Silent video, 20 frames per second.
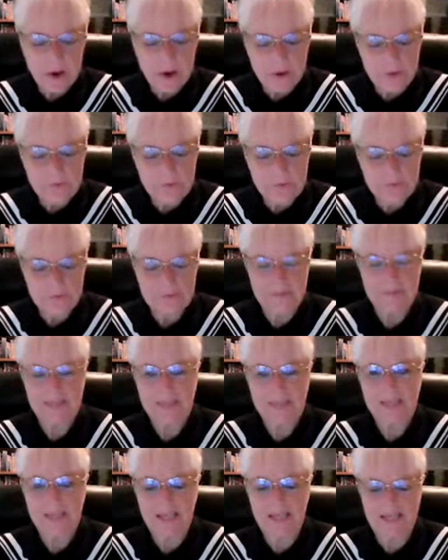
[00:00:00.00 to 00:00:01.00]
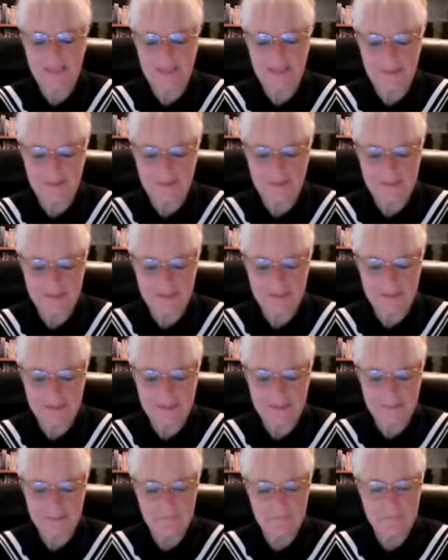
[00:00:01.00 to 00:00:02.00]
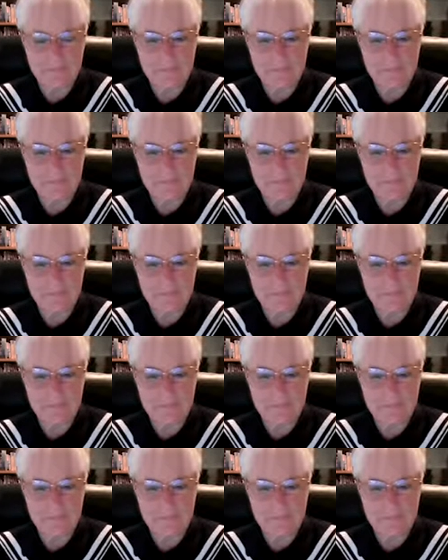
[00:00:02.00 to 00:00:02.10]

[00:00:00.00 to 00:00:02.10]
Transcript: owns the data in the system.